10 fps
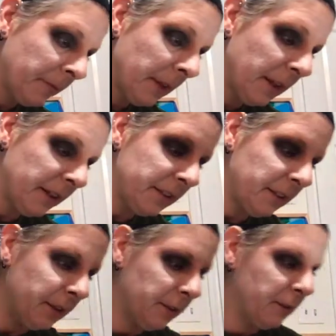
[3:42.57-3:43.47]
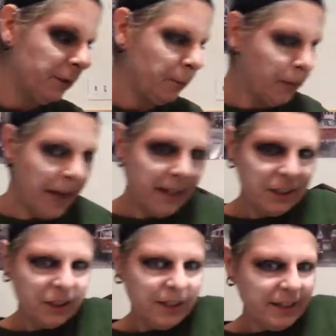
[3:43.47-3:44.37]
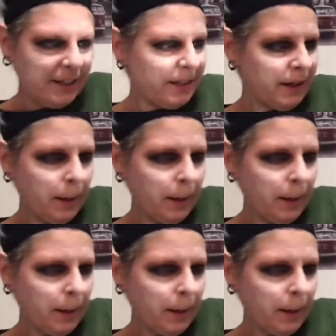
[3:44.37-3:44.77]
Let's use ranch here.